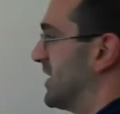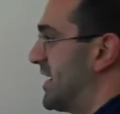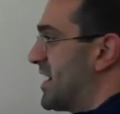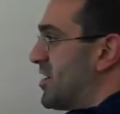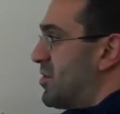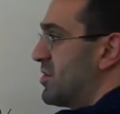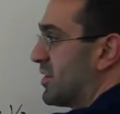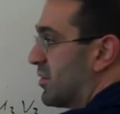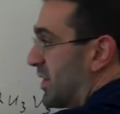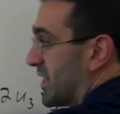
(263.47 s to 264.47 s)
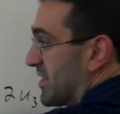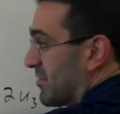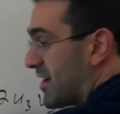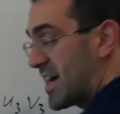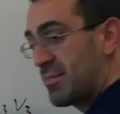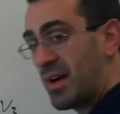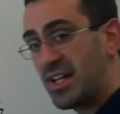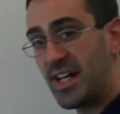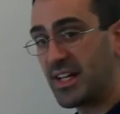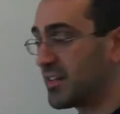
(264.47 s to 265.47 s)
now we can divide
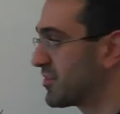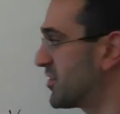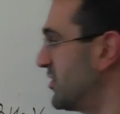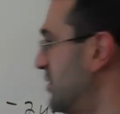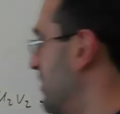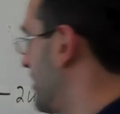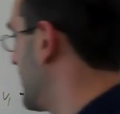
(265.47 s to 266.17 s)
by negative 2,